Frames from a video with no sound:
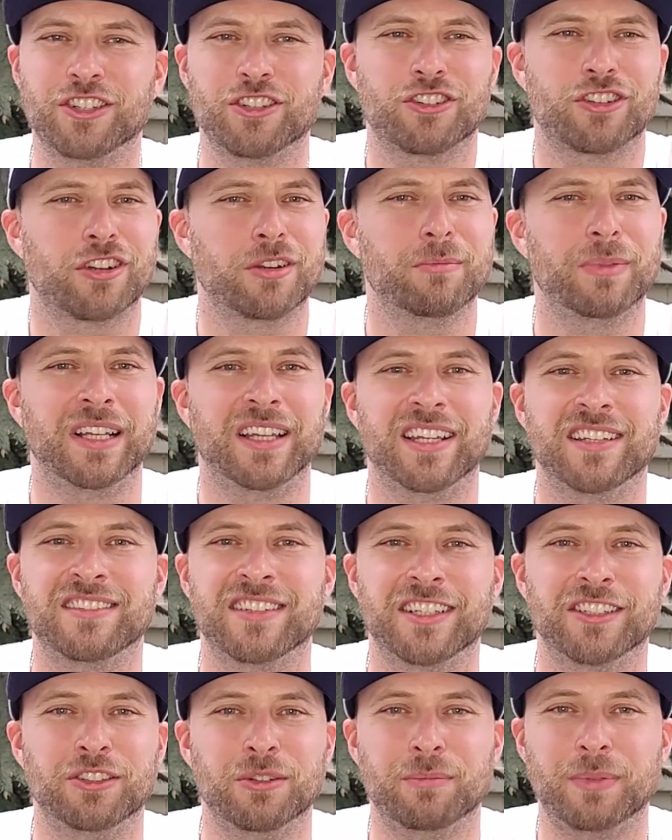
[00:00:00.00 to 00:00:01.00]
you shouldn't be
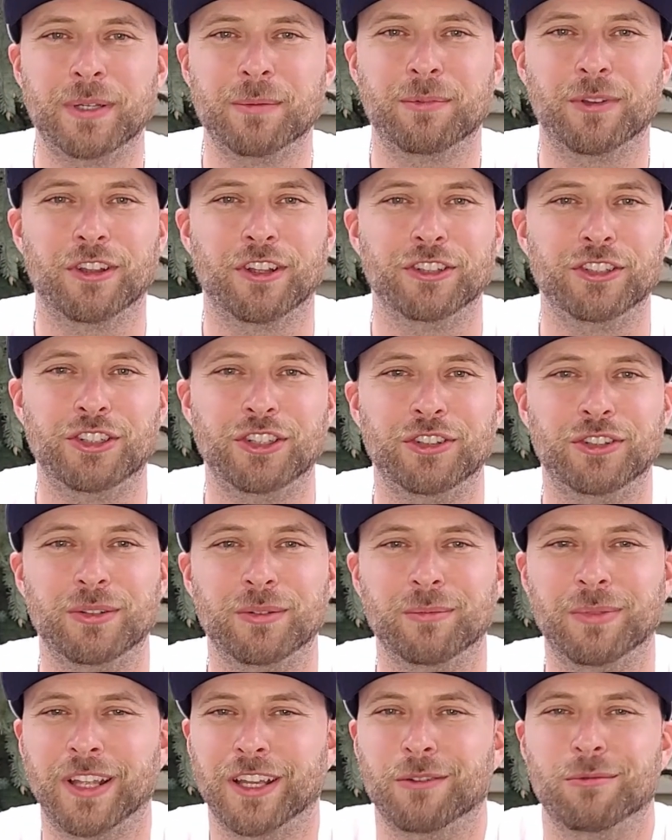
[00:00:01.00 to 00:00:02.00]
listening to people on
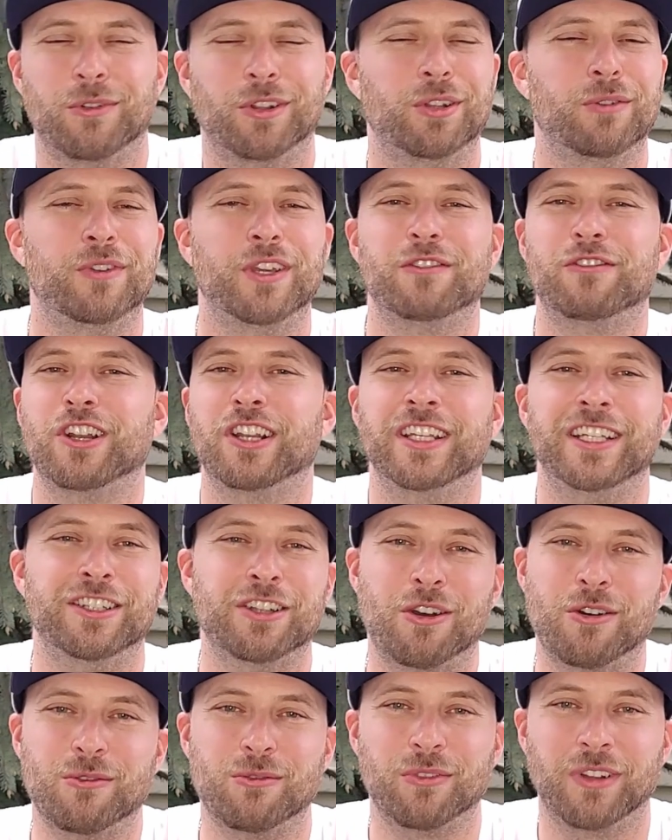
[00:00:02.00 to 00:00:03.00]
YouTube. Like, what do we really
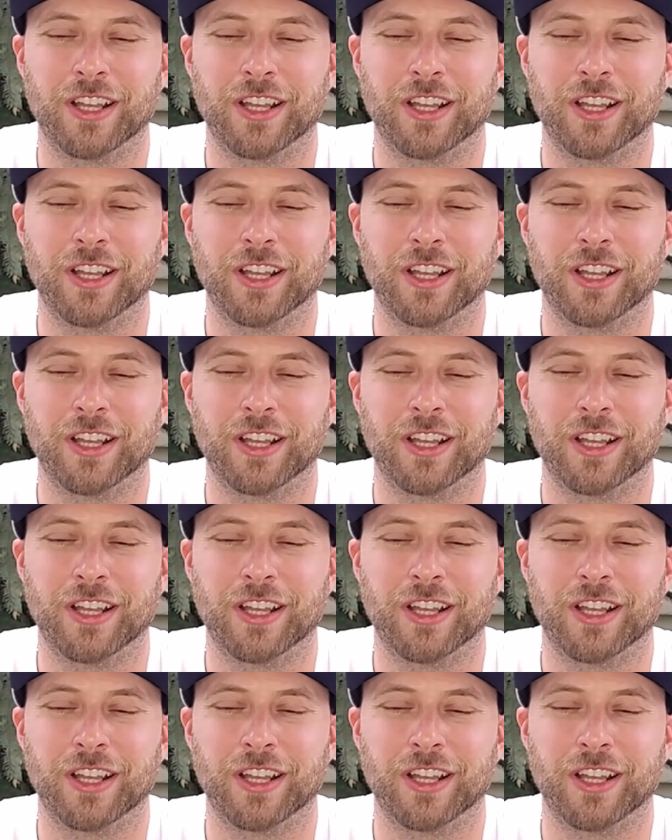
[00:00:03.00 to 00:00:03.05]
know?